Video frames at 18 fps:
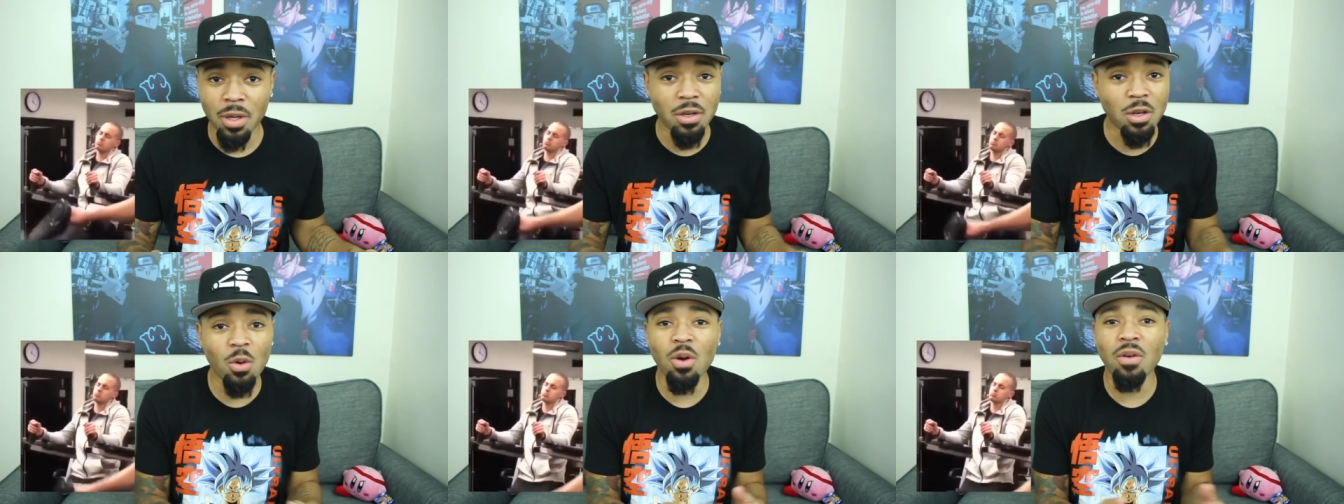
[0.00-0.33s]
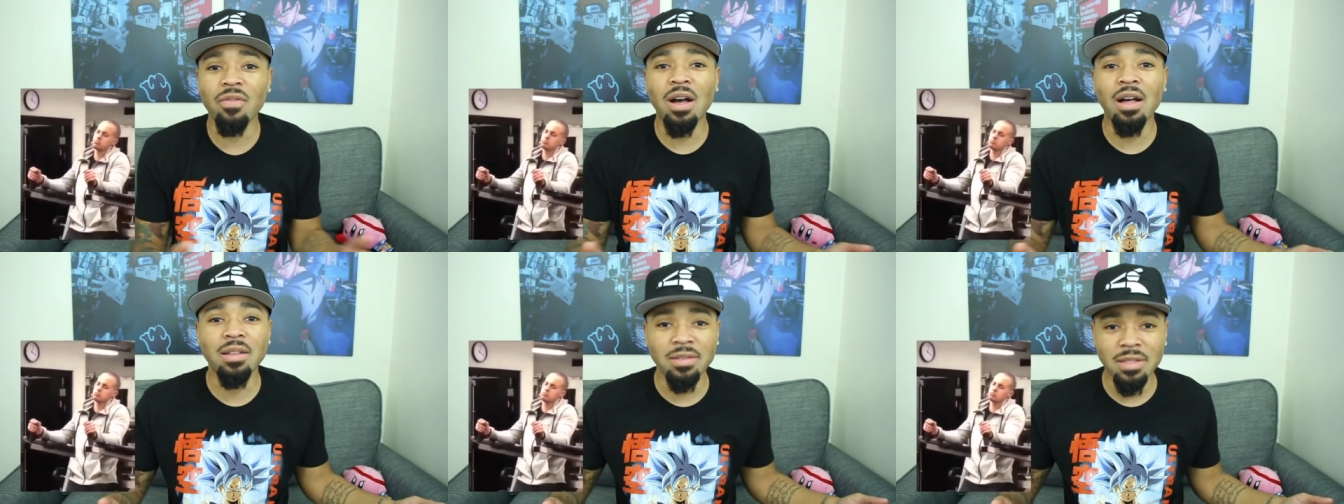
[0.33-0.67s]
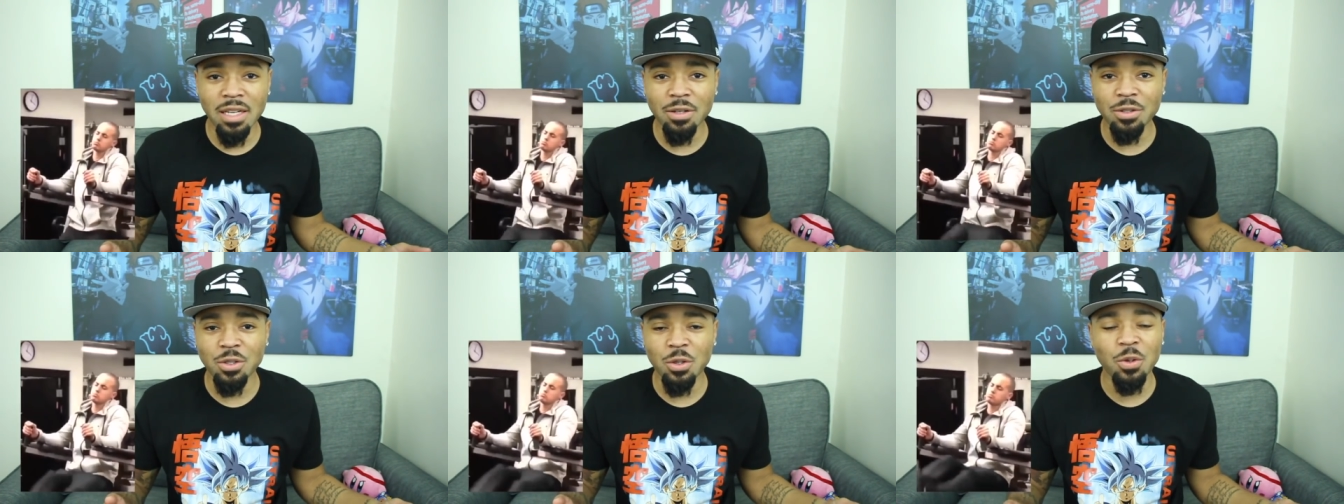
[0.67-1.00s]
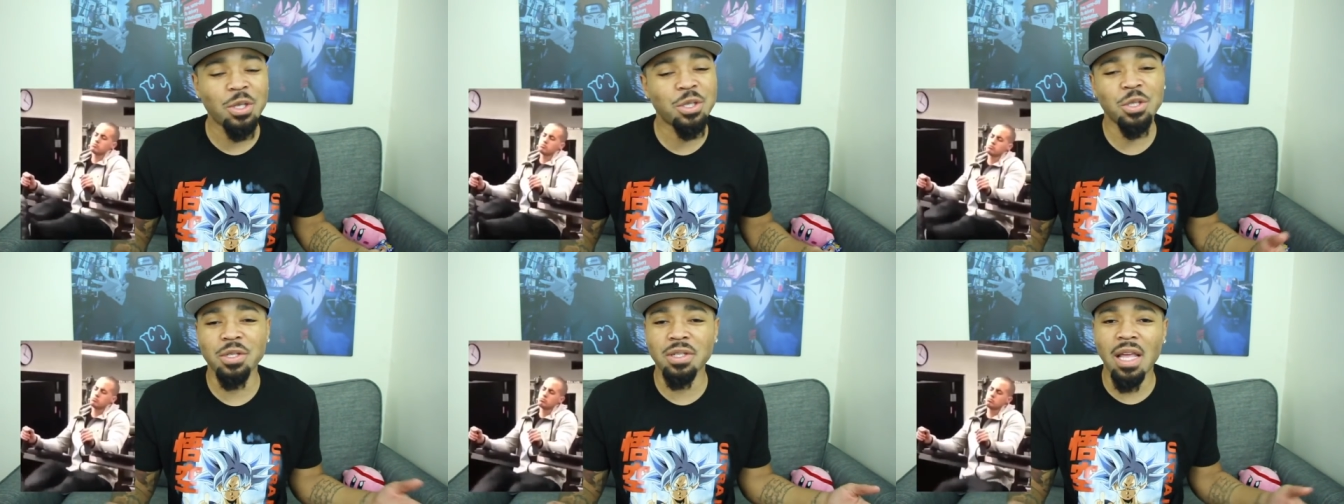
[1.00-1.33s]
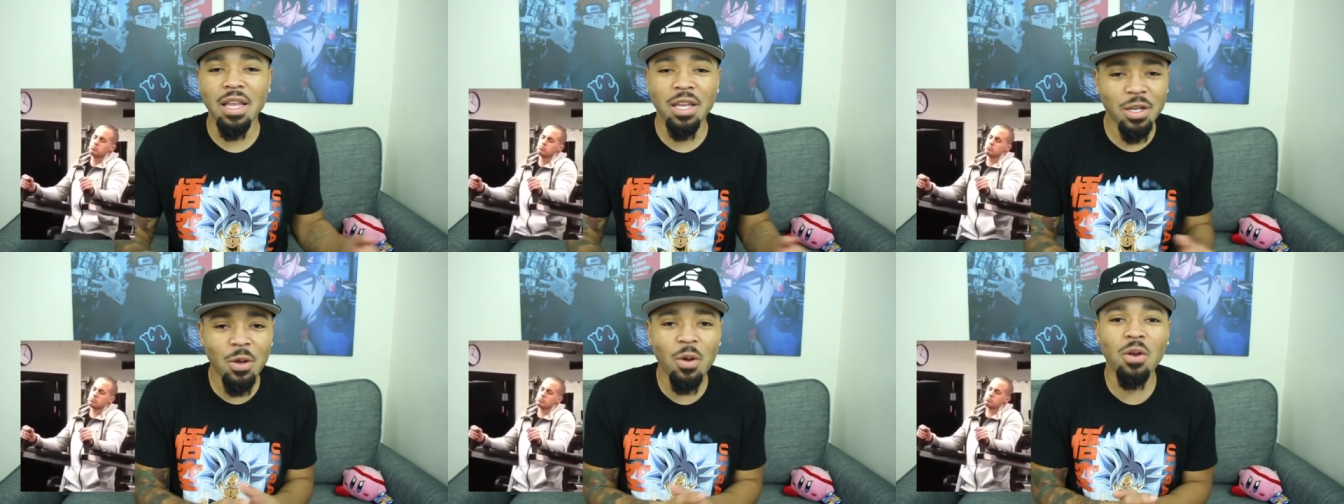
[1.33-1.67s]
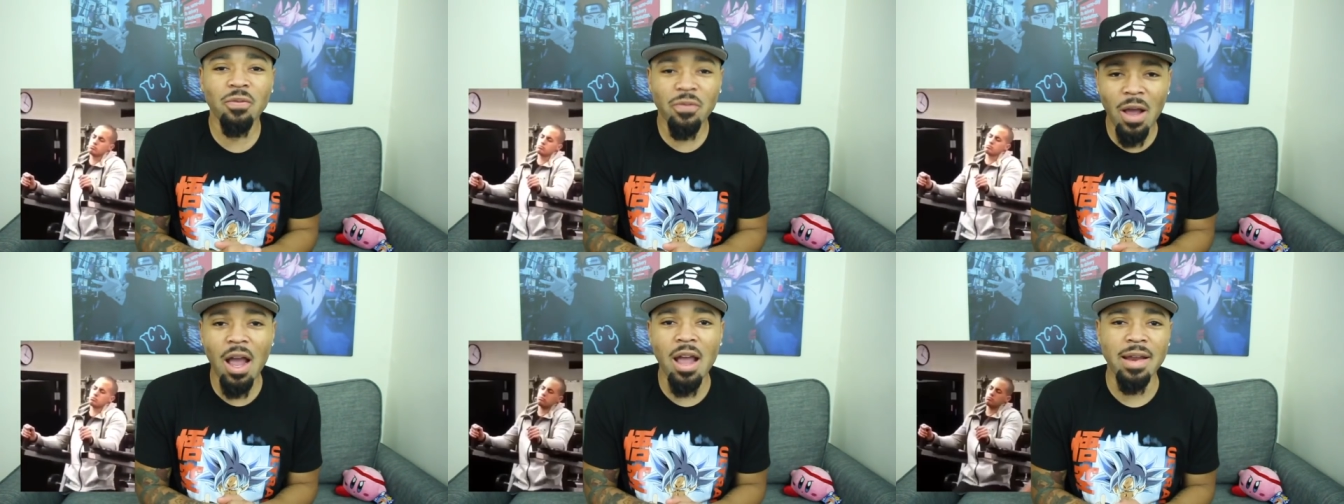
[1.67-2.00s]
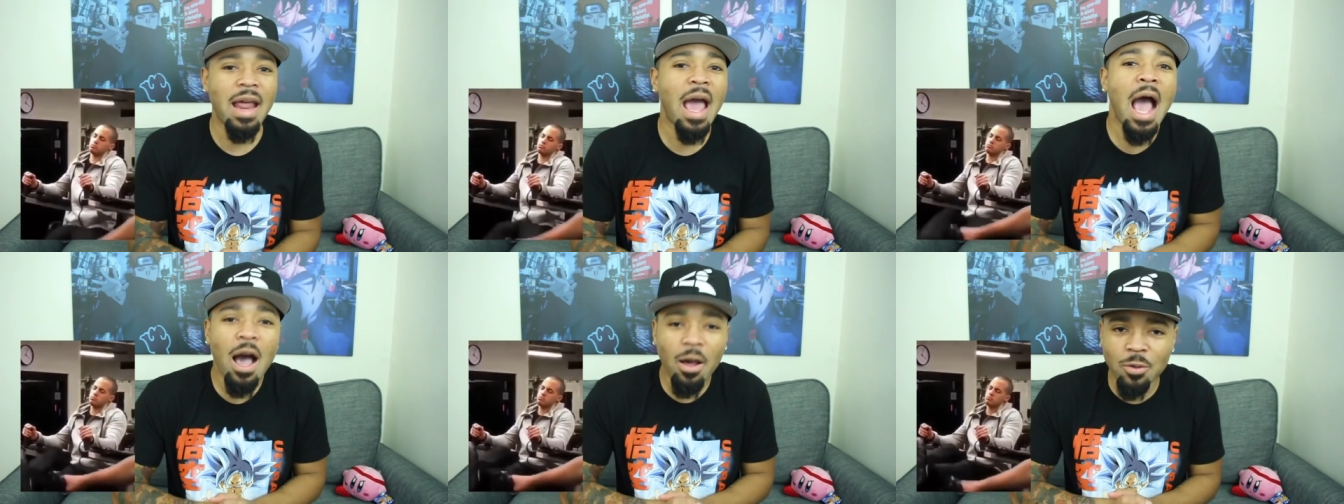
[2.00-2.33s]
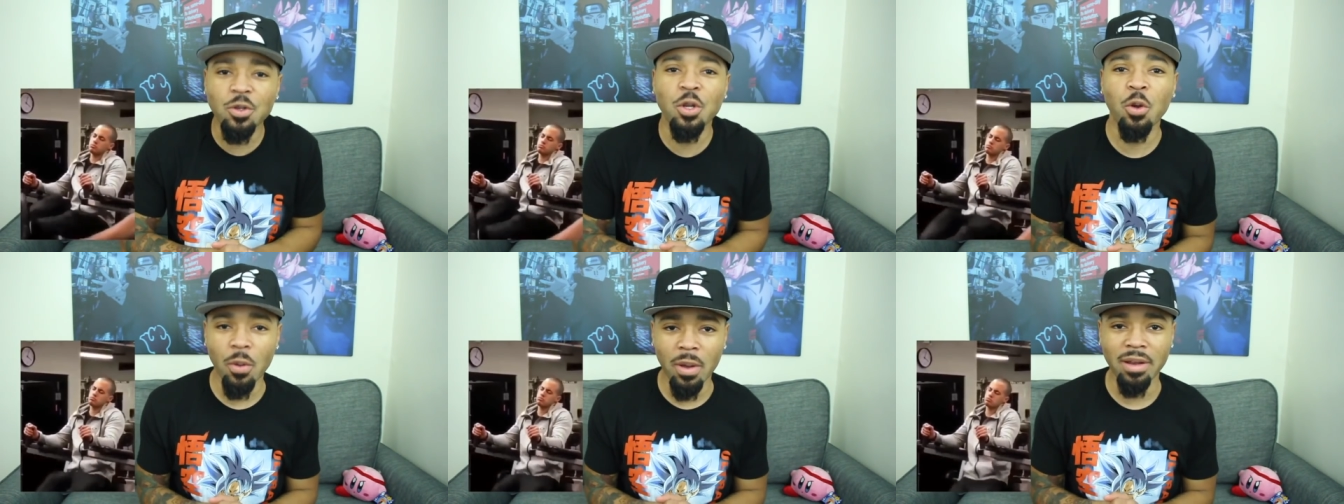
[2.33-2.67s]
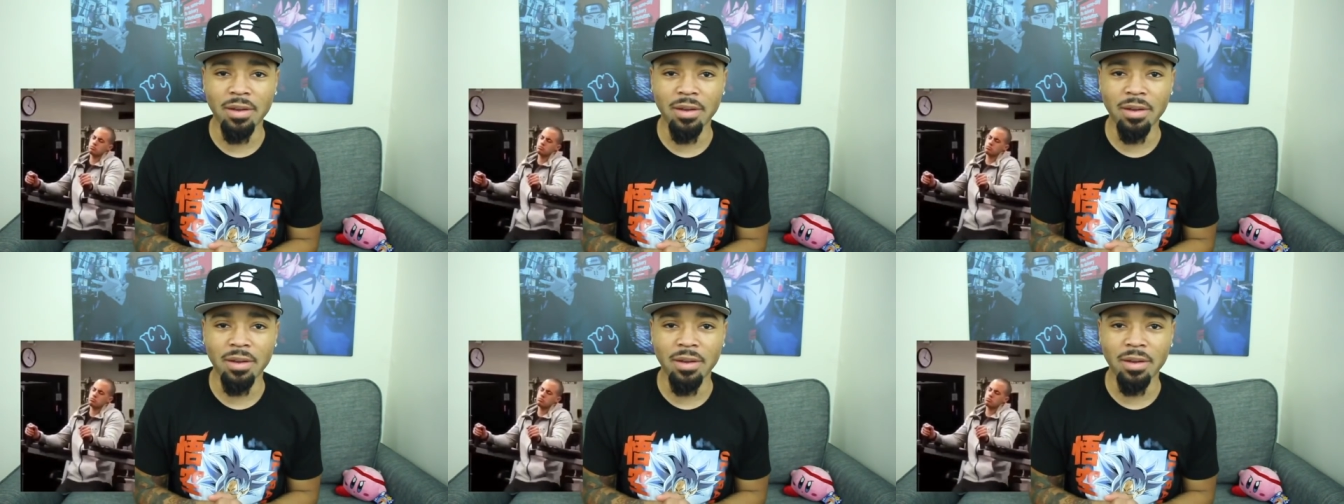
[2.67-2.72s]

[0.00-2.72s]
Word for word: but no one volunteers, so he's just like, you know what, fine, I'll do